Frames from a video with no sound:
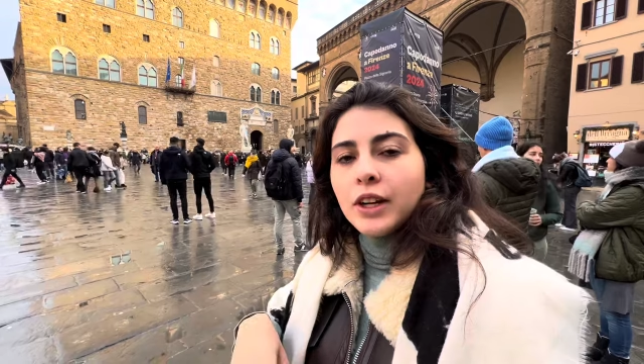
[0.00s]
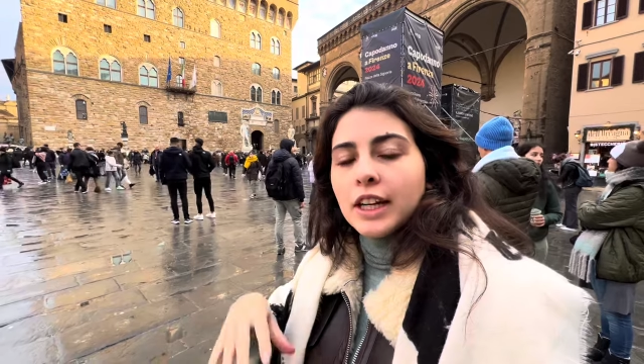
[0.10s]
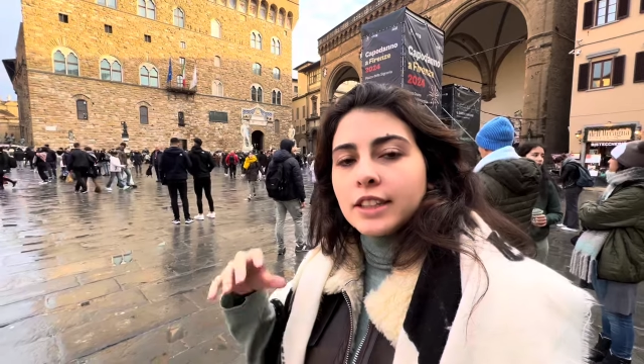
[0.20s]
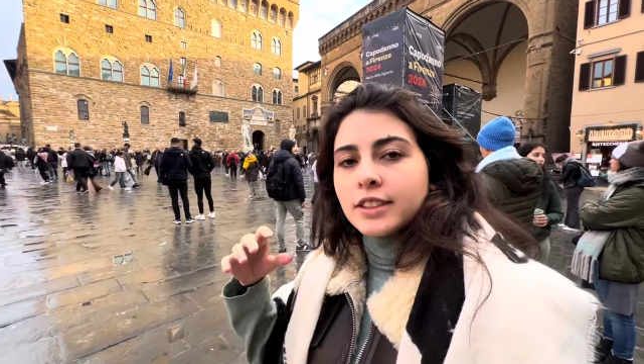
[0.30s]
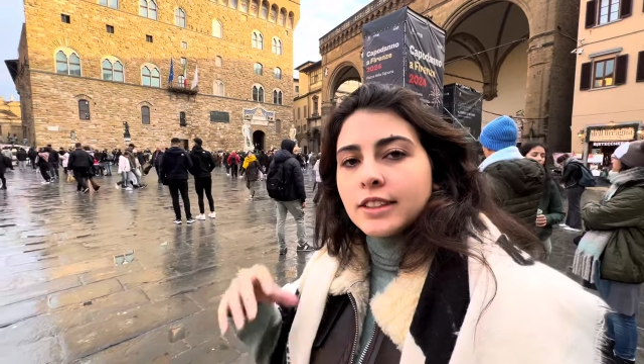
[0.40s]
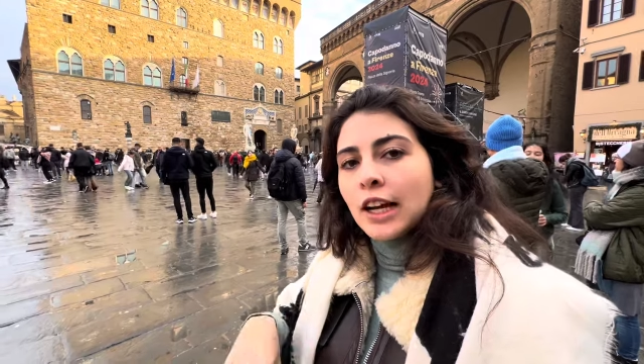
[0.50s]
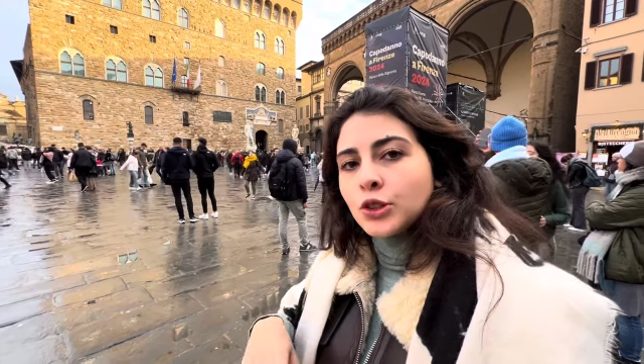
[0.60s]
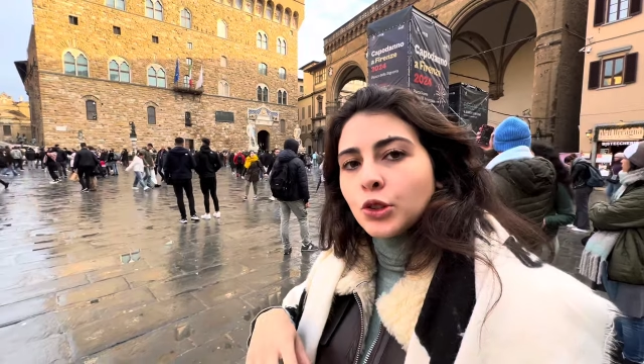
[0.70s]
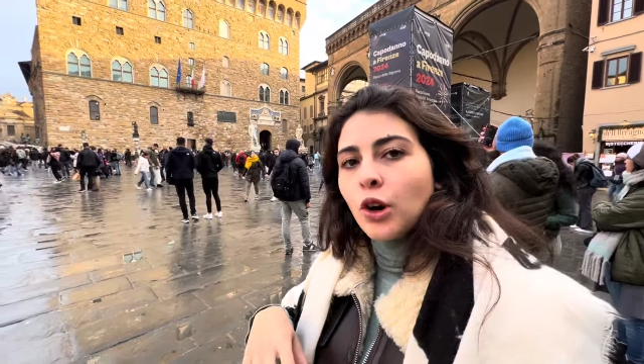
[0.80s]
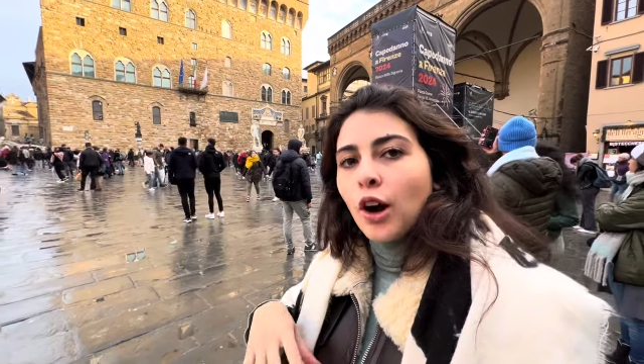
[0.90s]
the
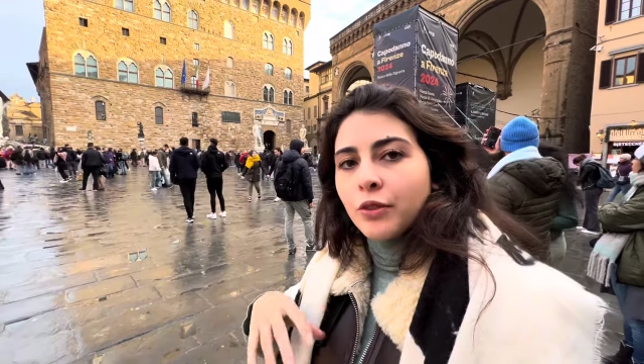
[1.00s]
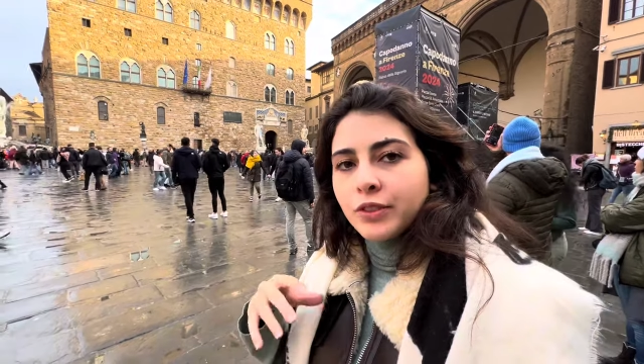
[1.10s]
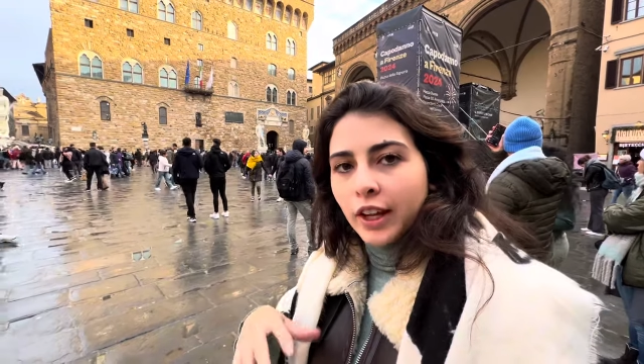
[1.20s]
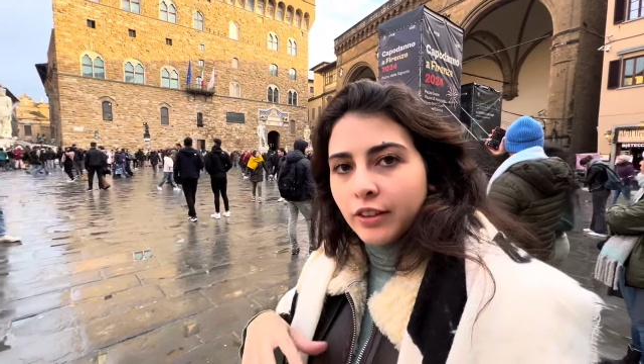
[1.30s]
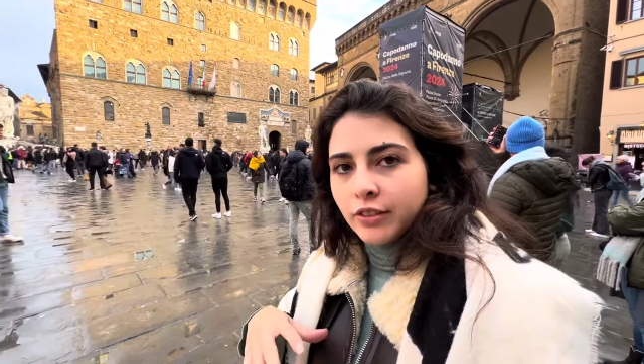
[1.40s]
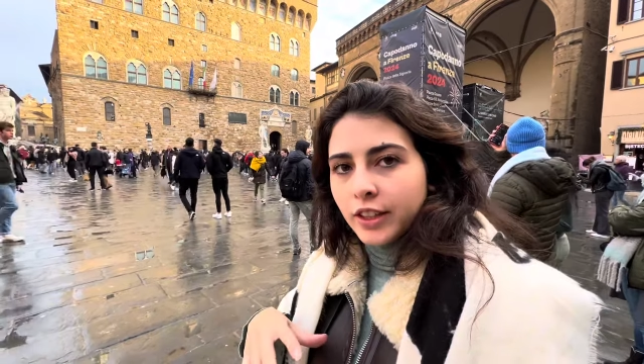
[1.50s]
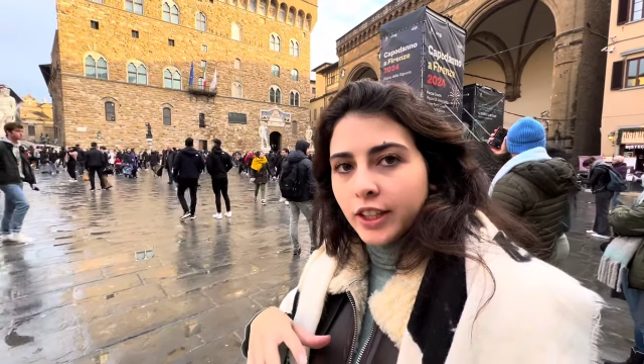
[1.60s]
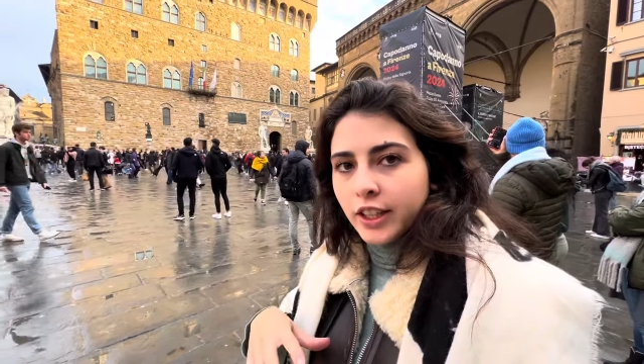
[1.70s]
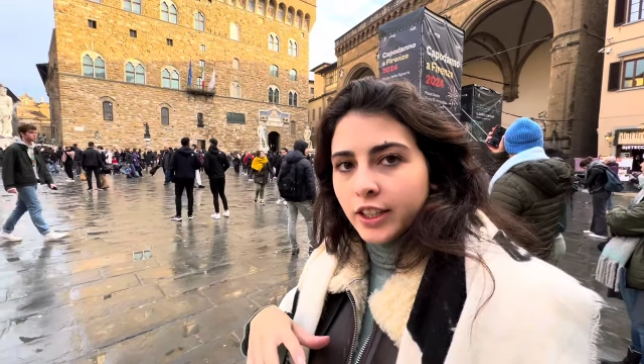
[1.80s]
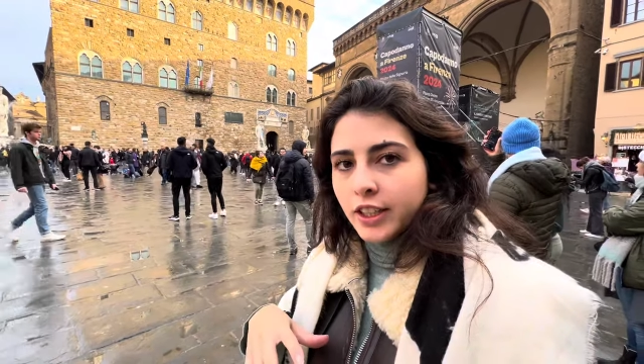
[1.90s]
statue of David
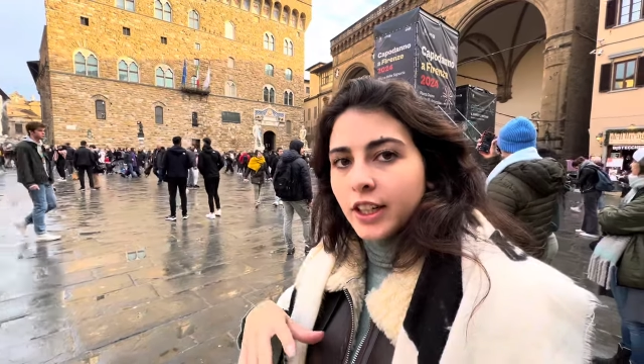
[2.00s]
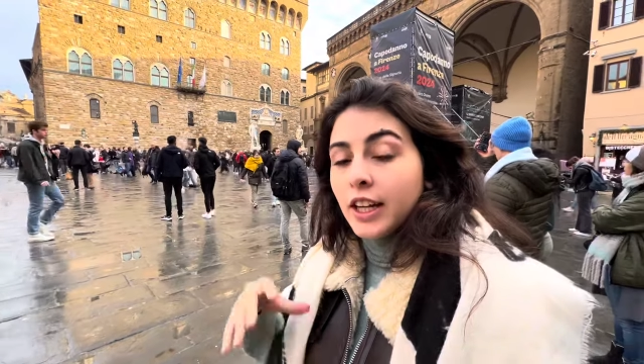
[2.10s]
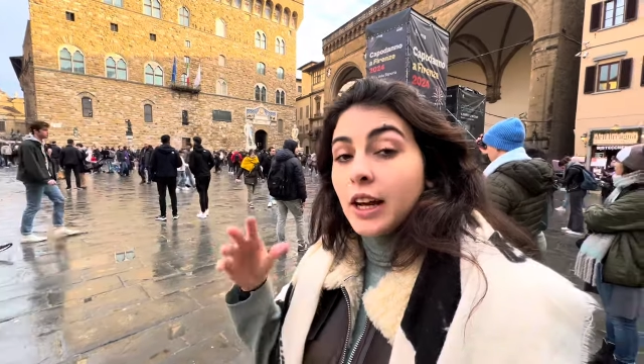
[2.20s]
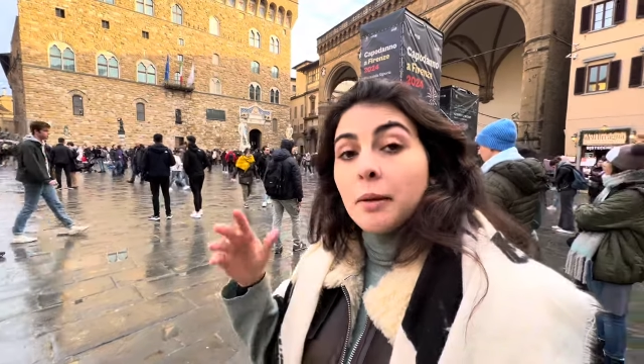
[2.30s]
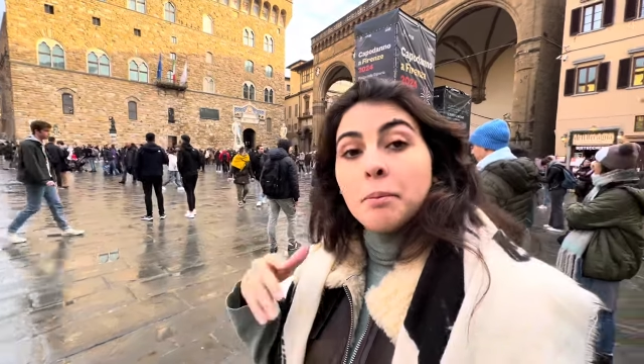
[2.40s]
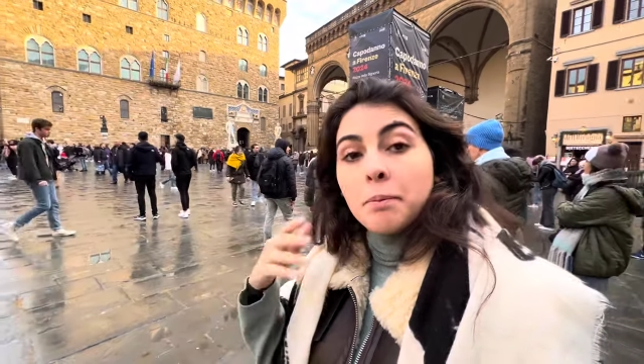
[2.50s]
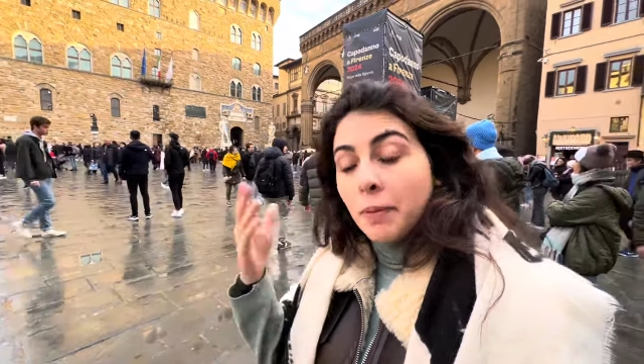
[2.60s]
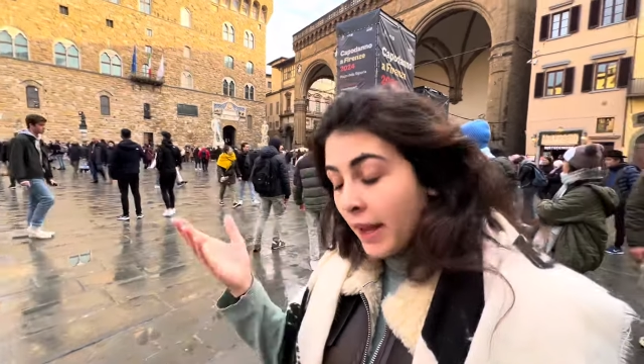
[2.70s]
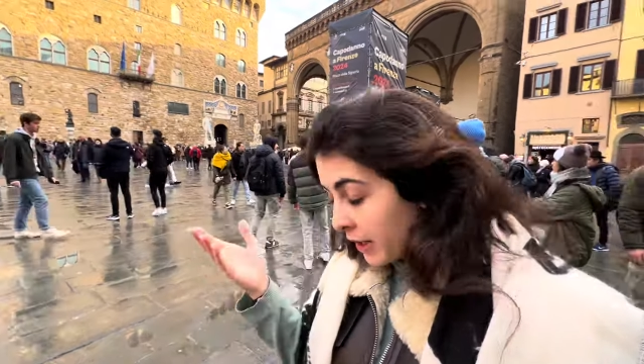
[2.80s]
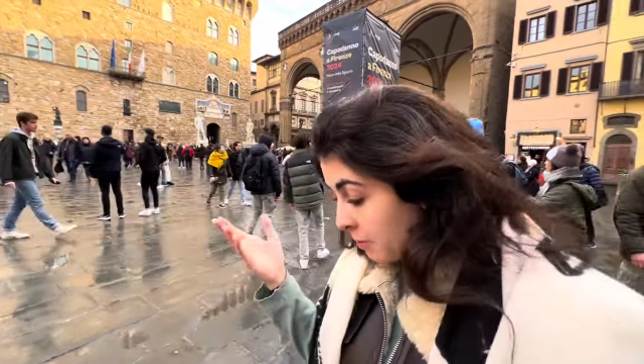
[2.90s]
here,
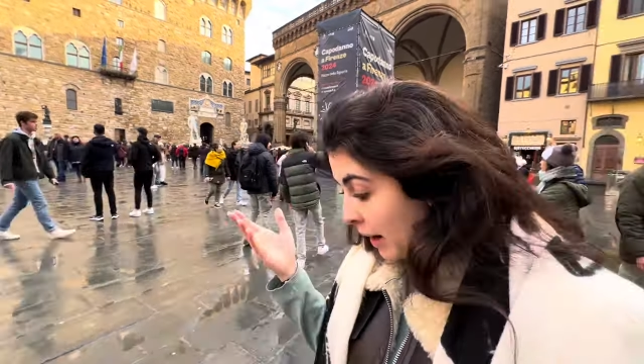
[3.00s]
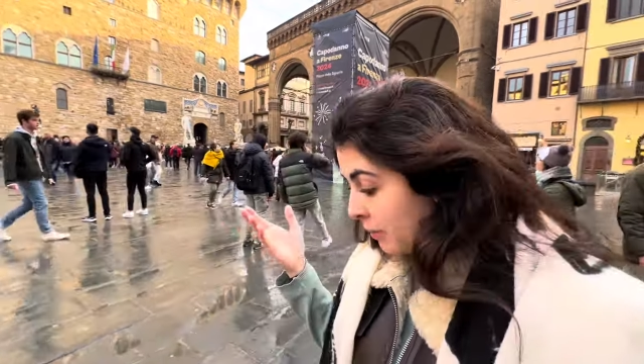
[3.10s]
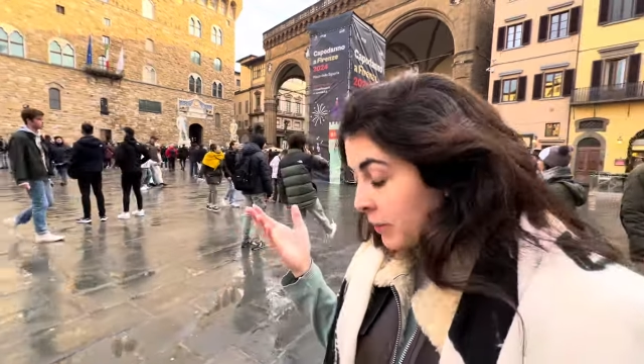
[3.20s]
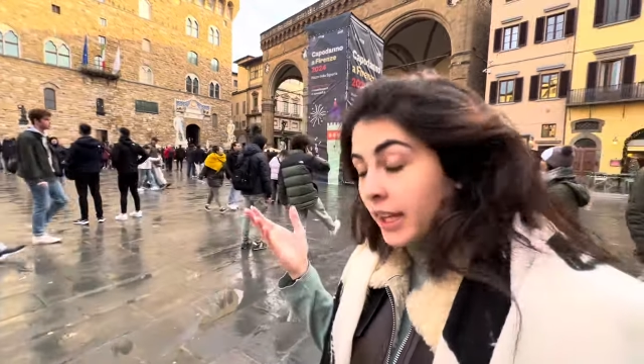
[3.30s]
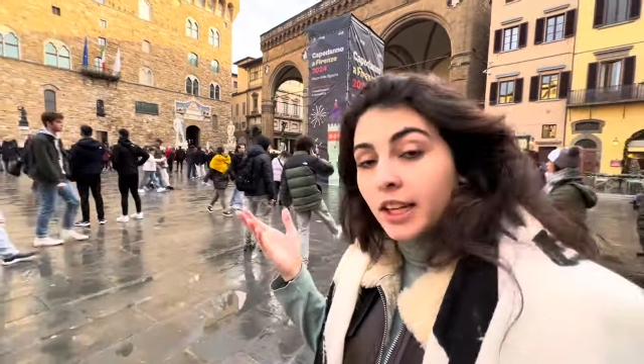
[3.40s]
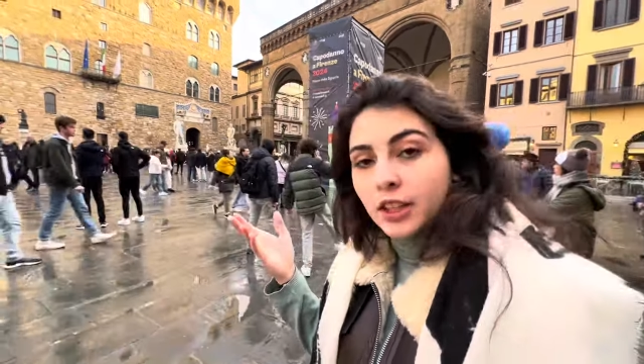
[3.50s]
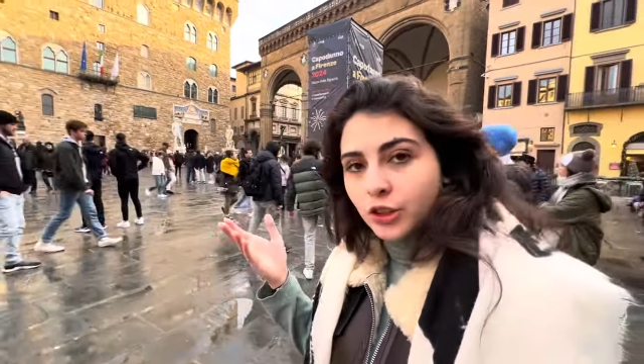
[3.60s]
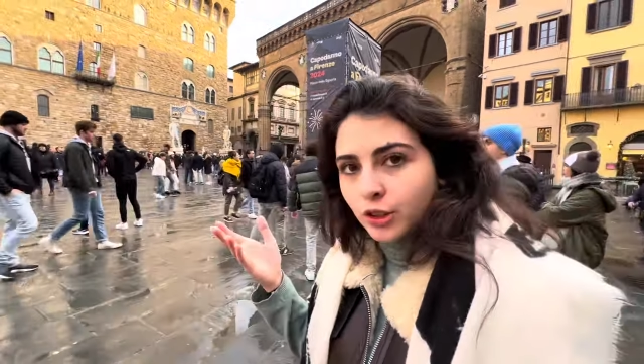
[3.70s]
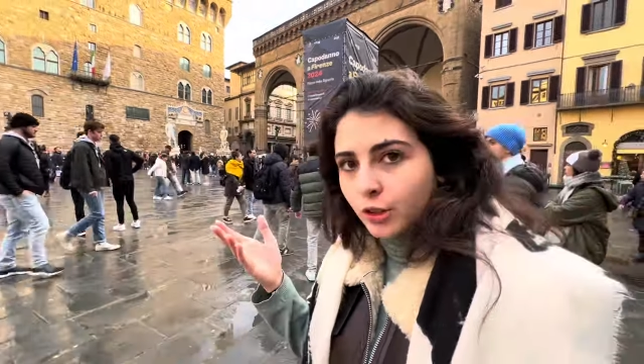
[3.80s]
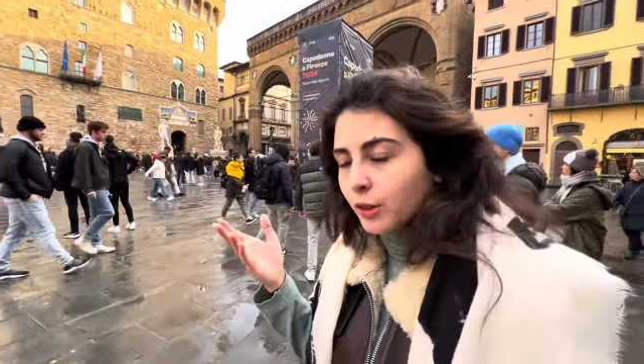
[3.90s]
made by
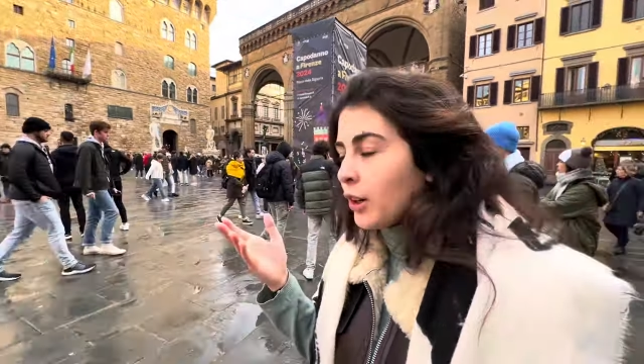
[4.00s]
Michelangelo.